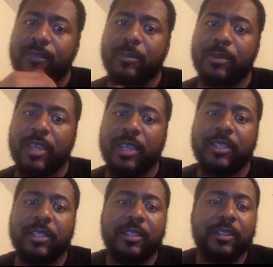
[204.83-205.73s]
KD.
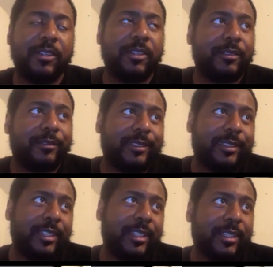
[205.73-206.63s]
Yeah,